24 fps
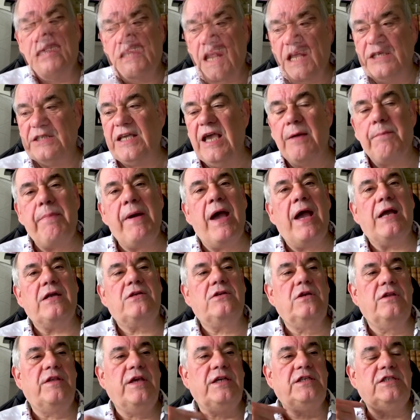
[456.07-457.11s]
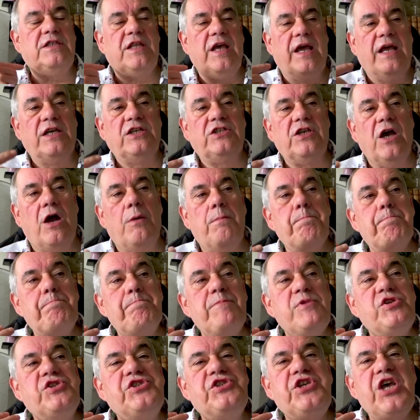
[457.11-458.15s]
So let's get back to this thing. So
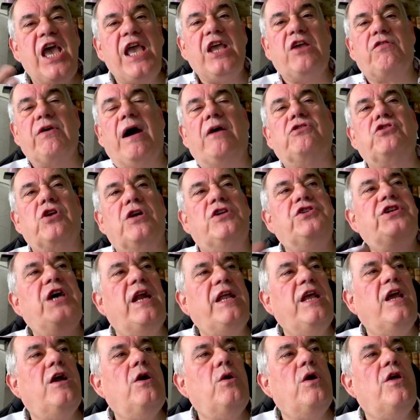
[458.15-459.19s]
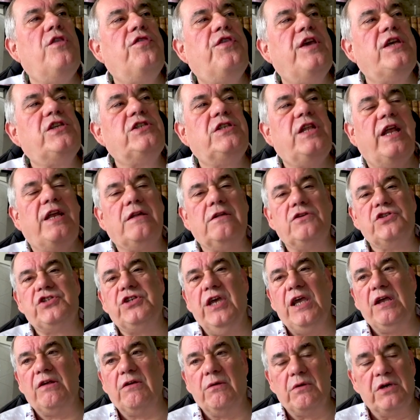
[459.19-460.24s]
secret, I was gonna tell you this little
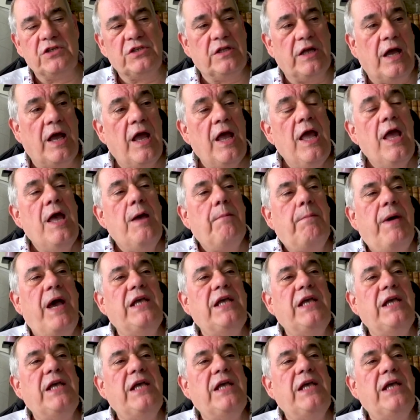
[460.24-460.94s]
secret, wasn't I?